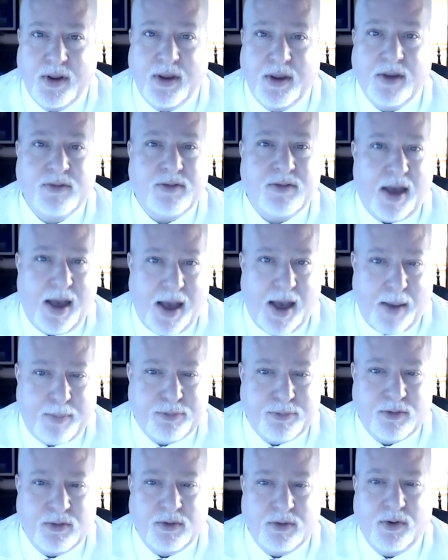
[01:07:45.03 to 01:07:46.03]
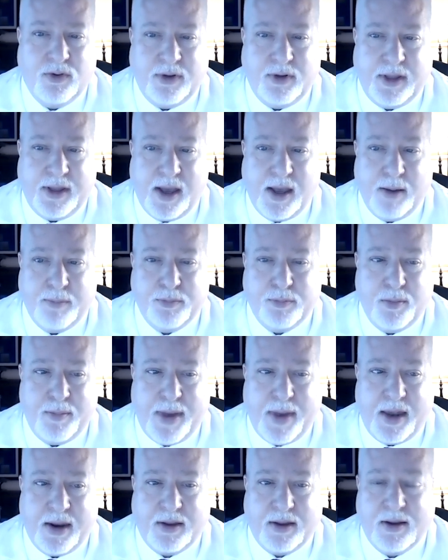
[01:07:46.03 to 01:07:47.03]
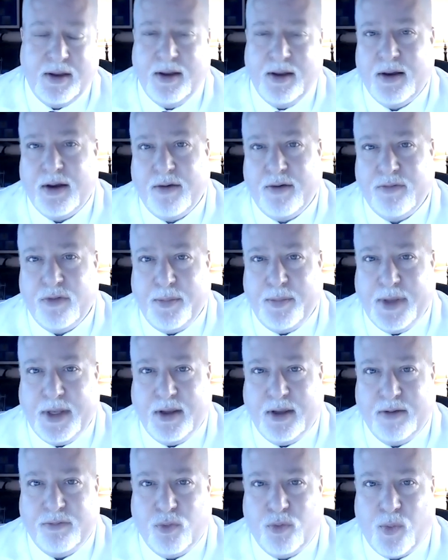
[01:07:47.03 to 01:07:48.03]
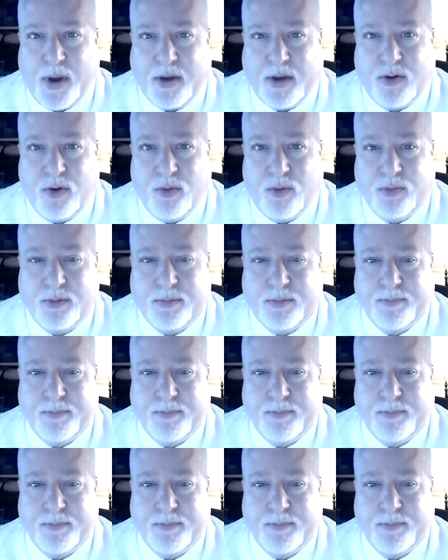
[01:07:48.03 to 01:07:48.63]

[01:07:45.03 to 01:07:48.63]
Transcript: is absolutely emblematic of the meaning of the white coat.